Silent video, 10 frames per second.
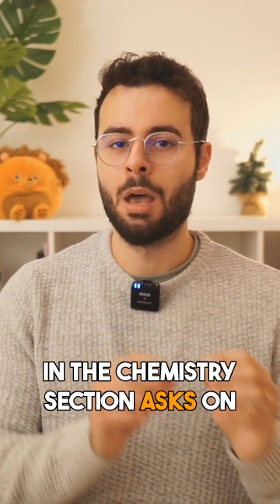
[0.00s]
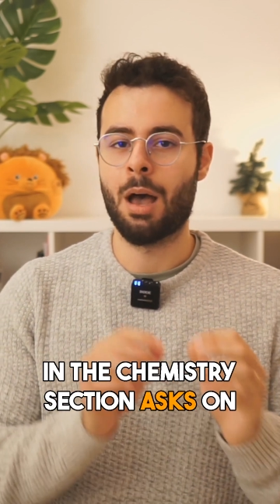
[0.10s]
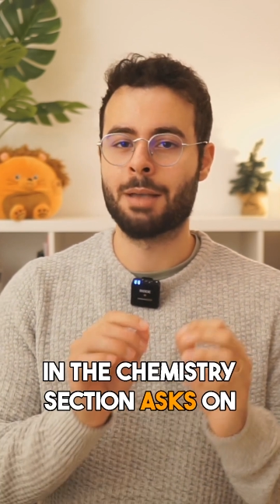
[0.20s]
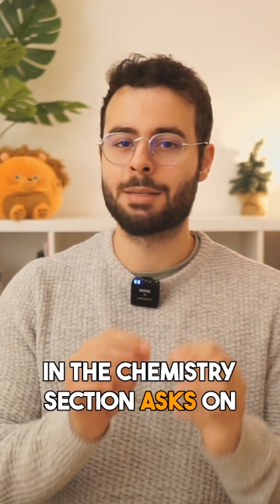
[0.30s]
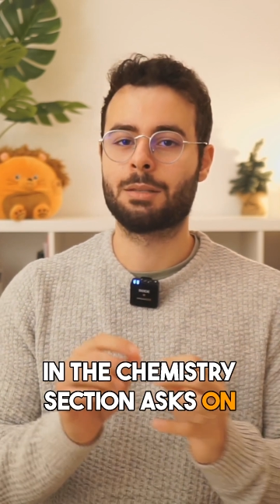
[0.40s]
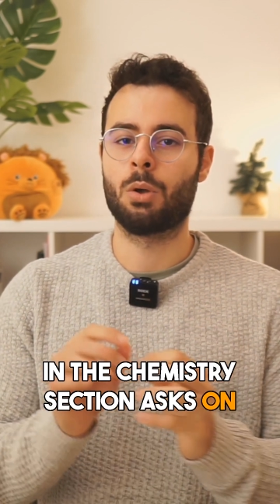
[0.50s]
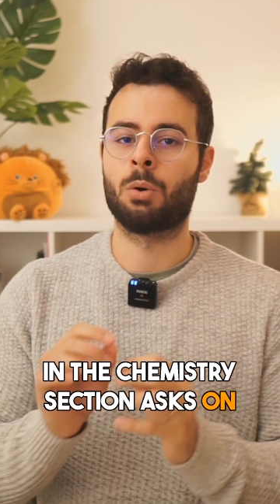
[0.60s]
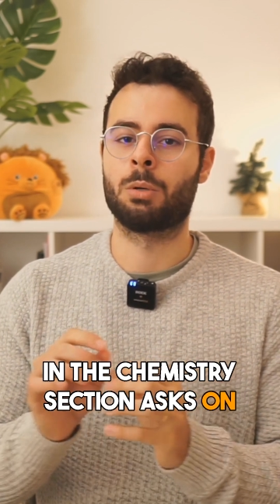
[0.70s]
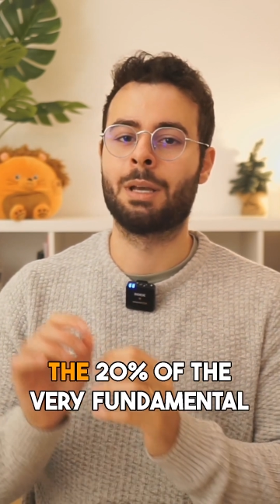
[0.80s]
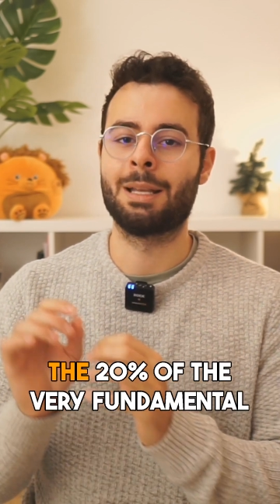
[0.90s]
asked
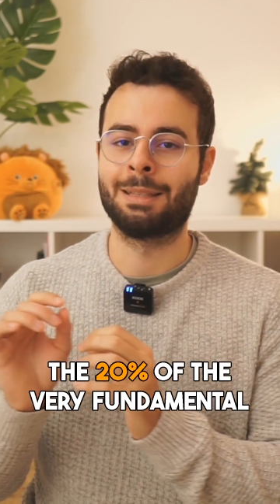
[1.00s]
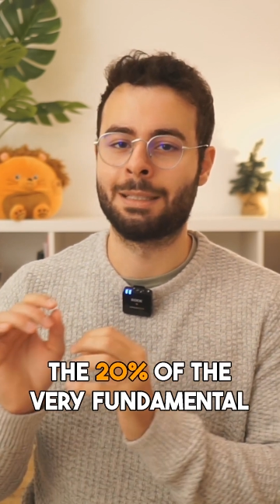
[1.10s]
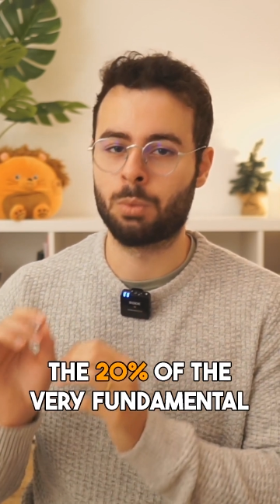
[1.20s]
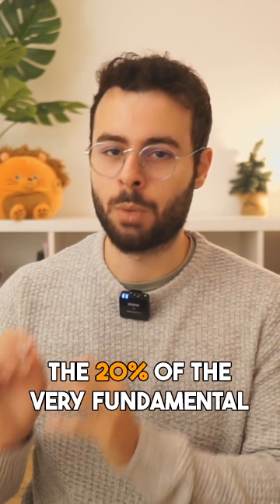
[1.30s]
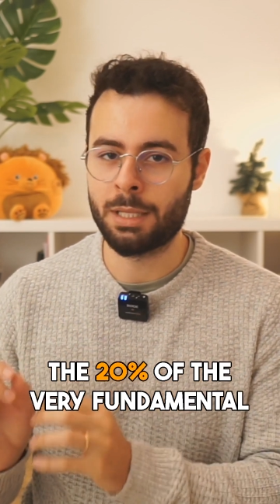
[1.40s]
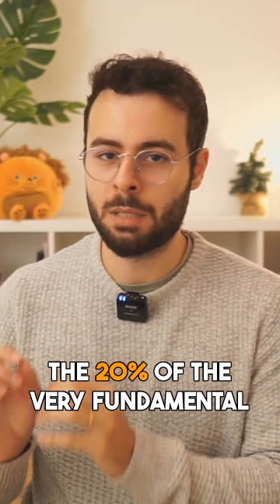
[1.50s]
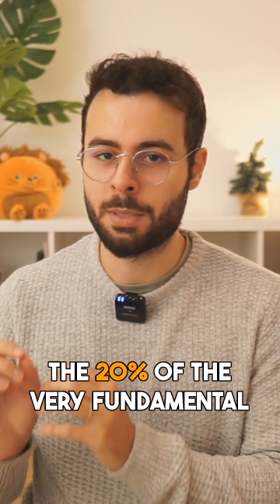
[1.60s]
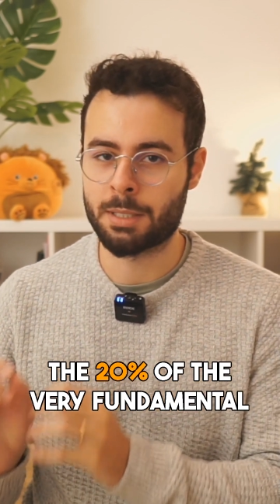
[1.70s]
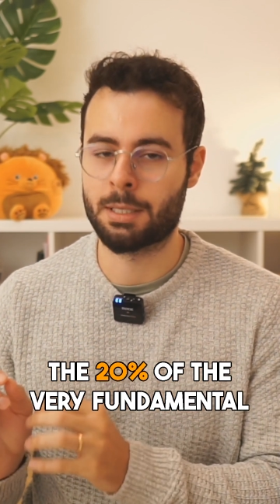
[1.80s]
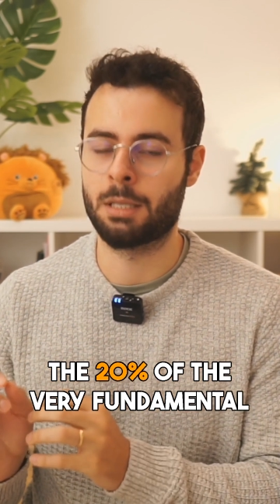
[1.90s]
on the
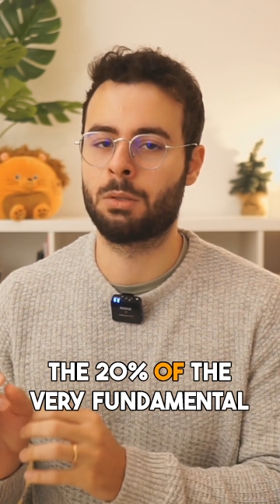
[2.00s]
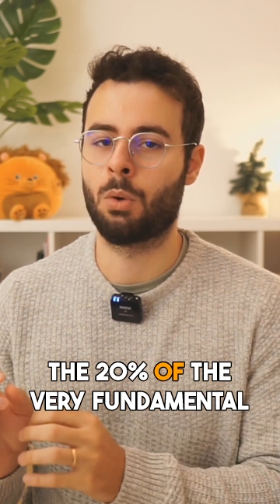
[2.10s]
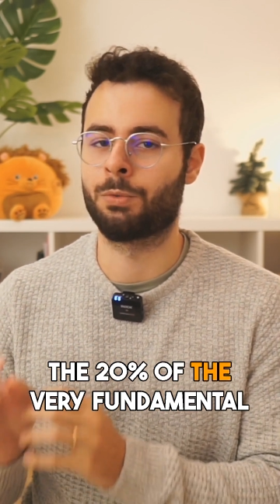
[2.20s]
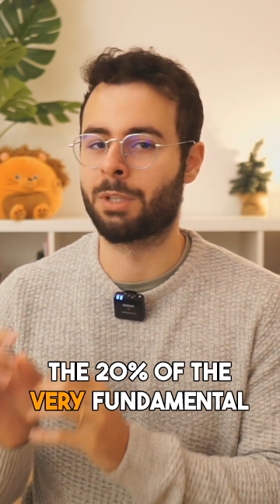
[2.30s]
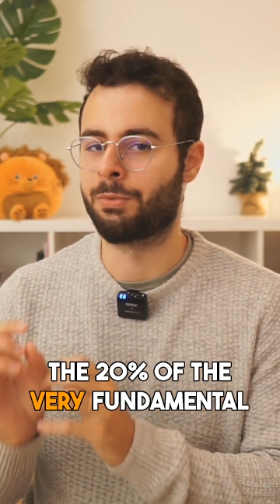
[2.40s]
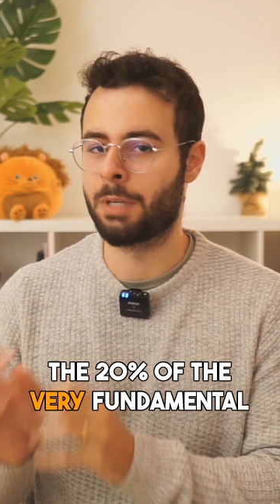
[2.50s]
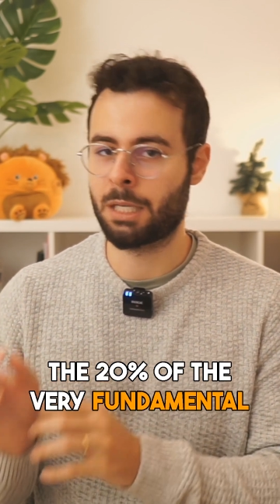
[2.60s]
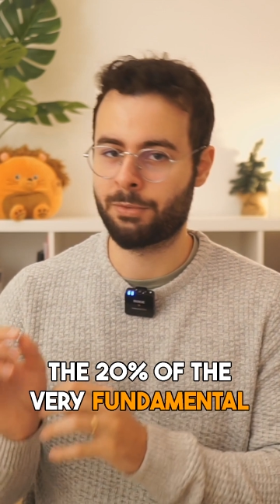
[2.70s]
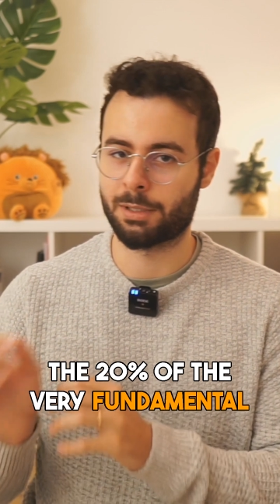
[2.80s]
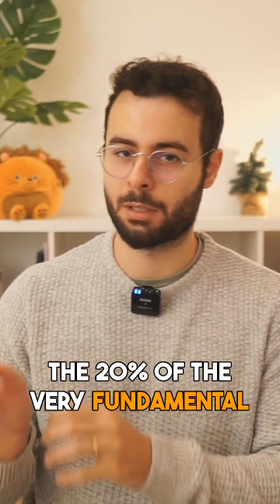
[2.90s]
20% of the
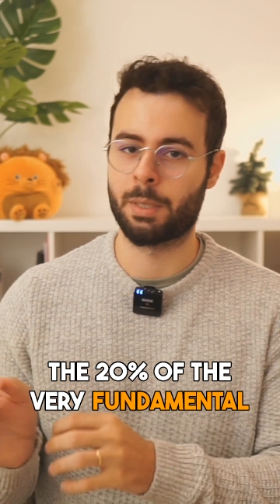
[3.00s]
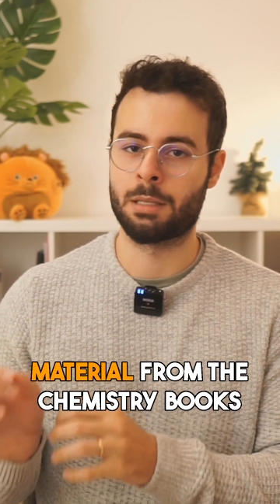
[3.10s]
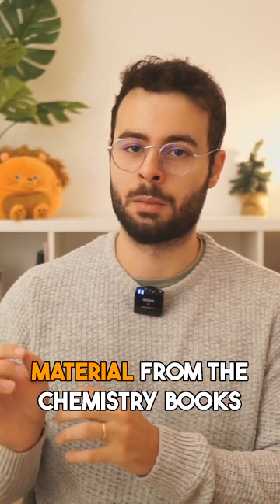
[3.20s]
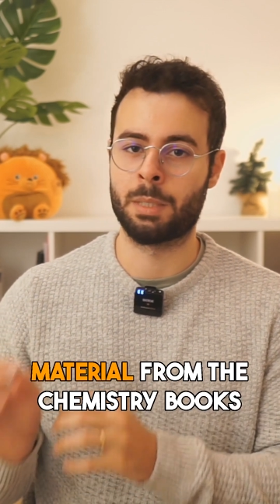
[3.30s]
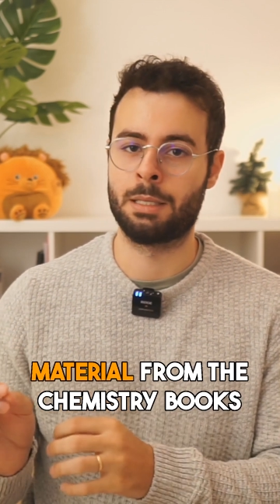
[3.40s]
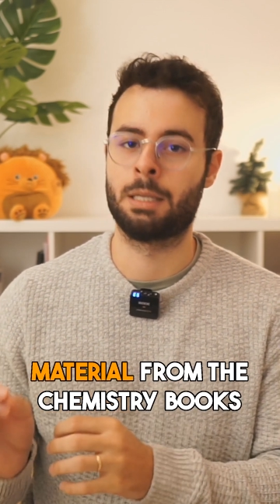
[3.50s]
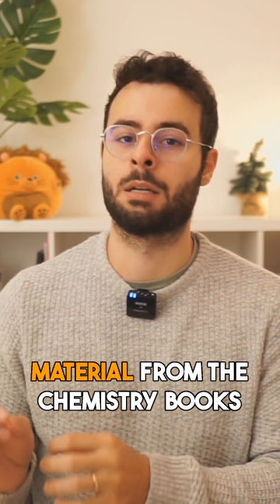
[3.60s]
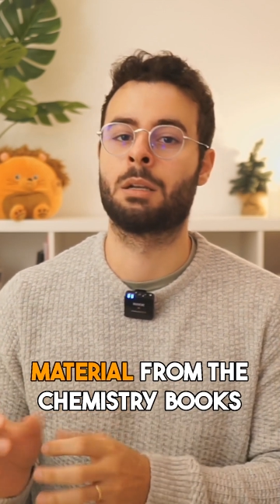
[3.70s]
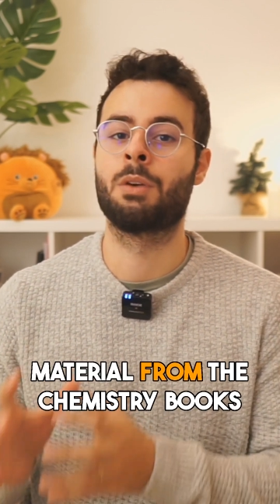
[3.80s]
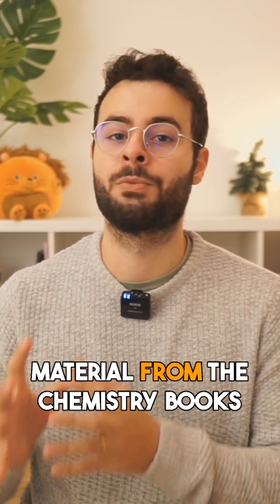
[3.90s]
very fundamental
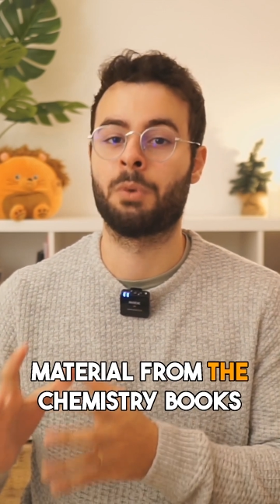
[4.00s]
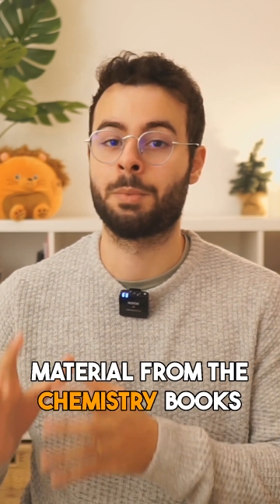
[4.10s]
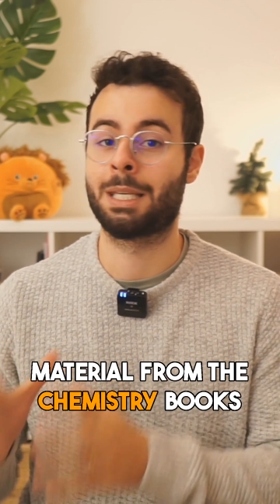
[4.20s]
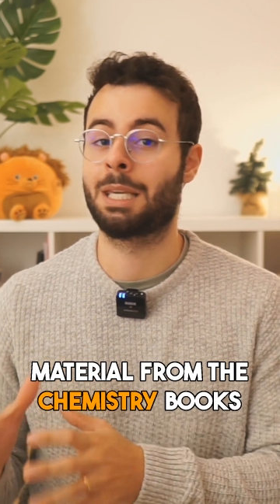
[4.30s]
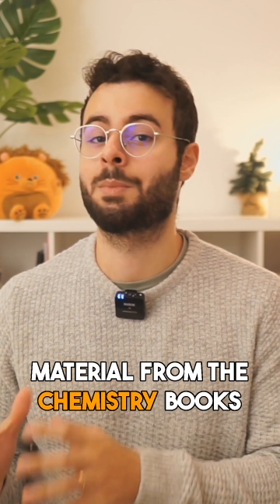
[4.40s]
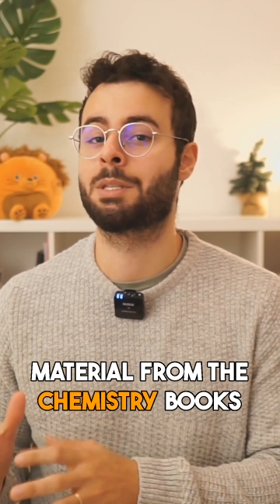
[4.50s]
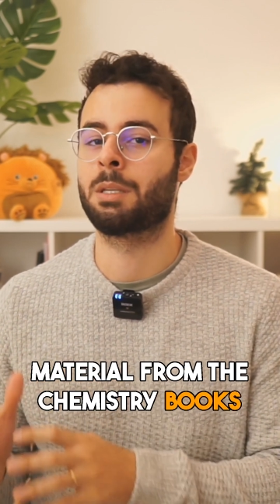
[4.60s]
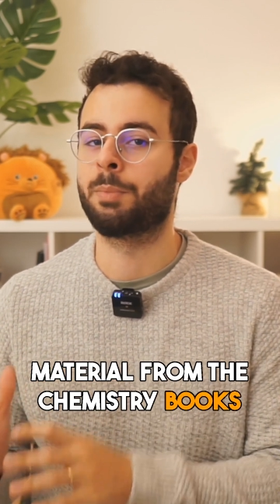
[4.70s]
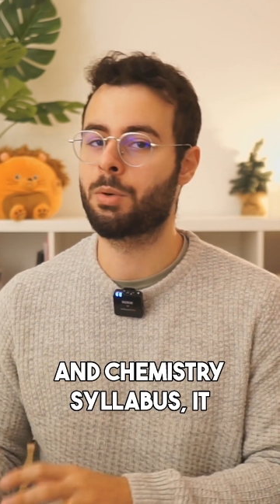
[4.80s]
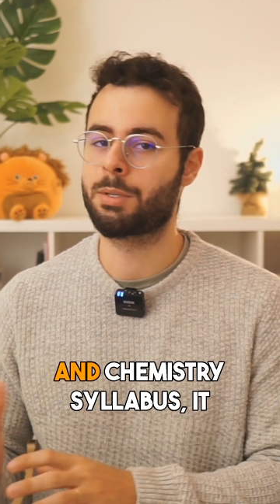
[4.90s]
material from the
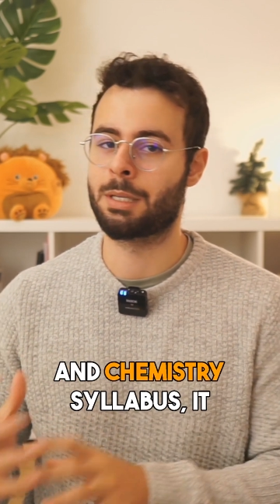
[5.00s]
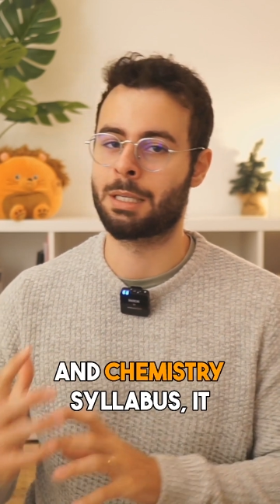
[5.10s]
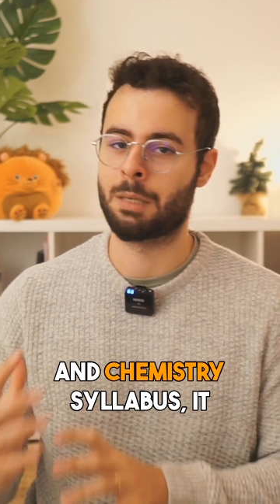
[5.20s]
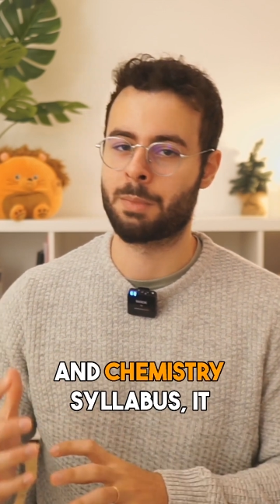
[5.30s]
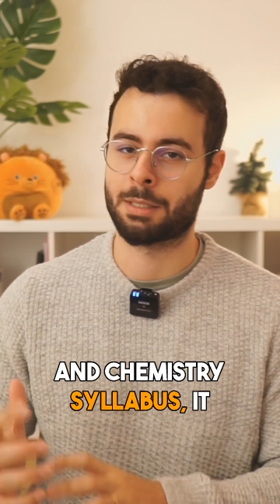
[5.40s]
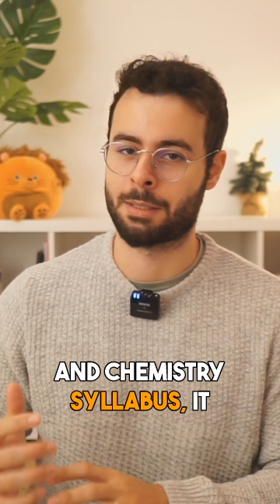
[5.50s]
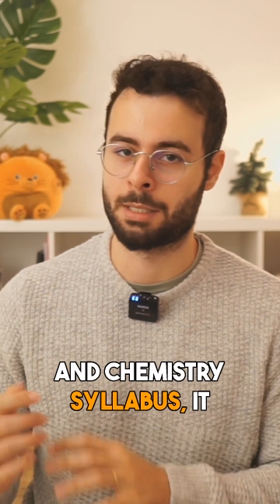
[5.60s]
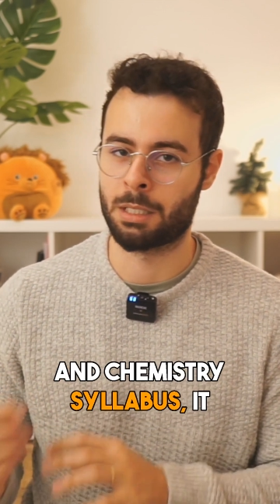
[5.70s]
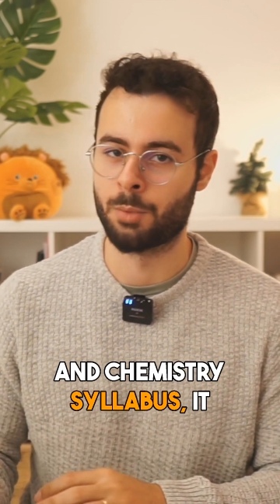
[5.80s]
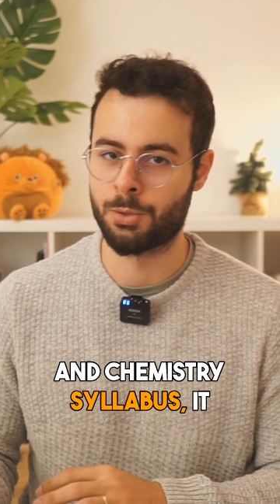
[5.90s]
chemistry books and chemistry
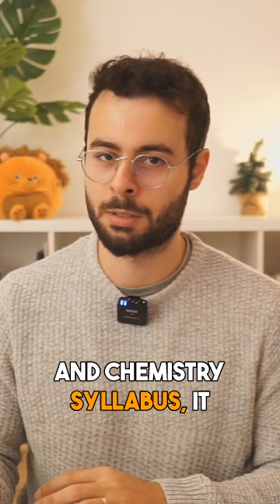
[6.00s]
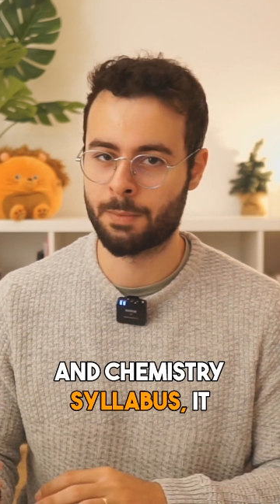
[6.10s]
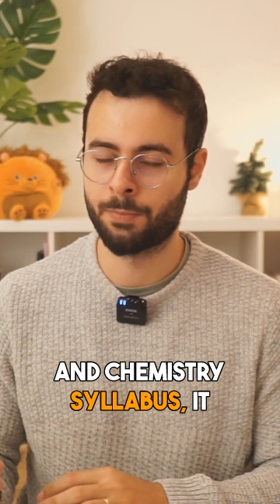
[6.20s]
syllabus.